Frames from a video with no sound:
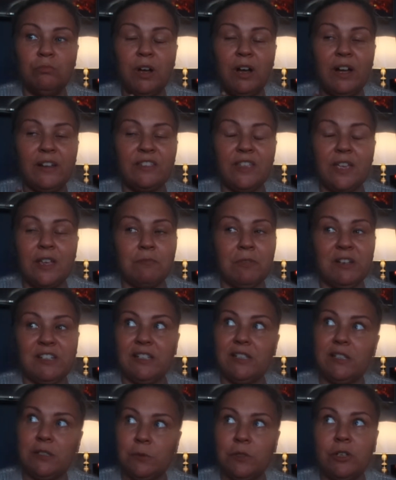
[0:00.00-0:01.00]
I think my
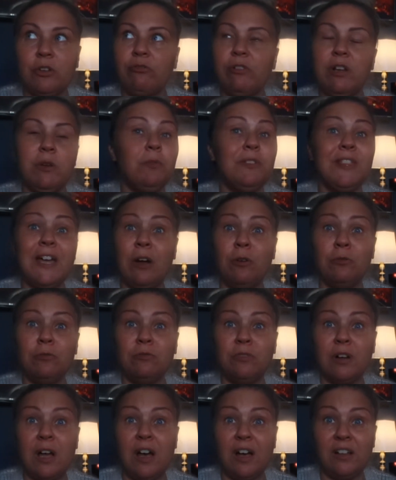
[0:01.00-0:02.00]
sister would agree, without
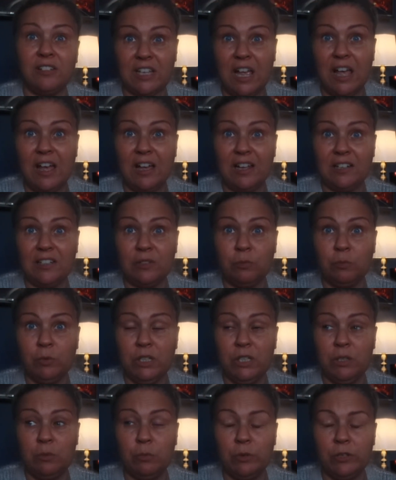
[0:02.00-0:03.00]
our dad
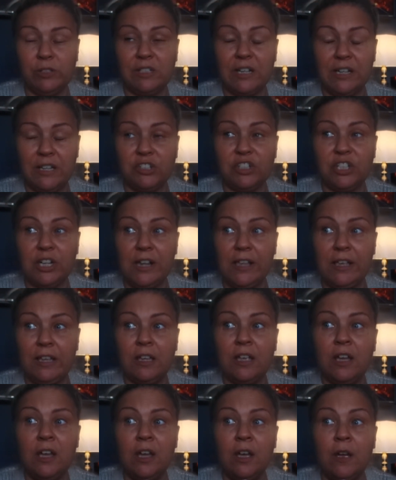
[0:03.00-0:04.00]
we would
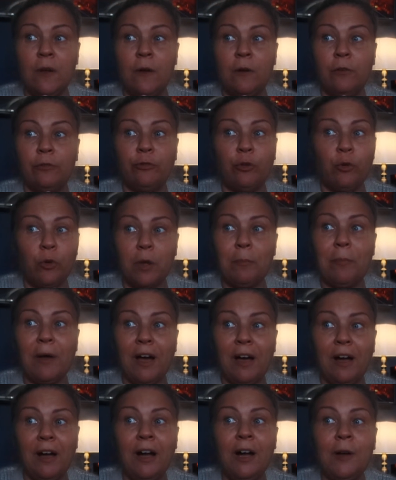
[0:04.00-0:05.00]
literally fall
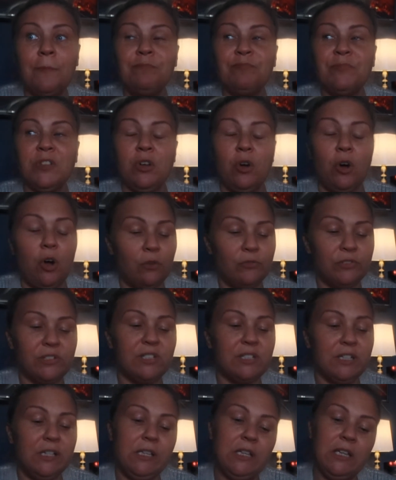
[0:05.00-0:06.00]
apart.
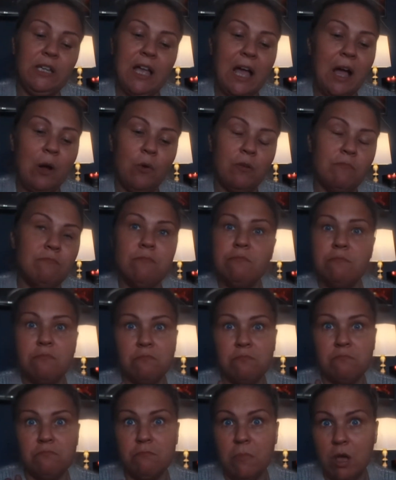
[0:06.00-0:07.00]
Obviously our
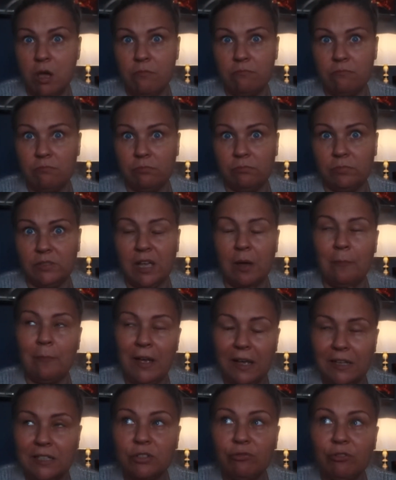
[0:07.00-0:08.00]
mum's our
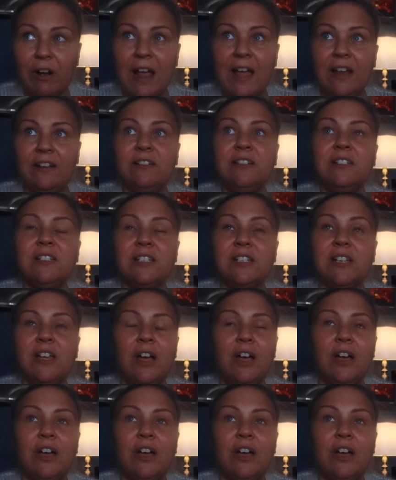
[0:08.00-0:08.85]
best friend.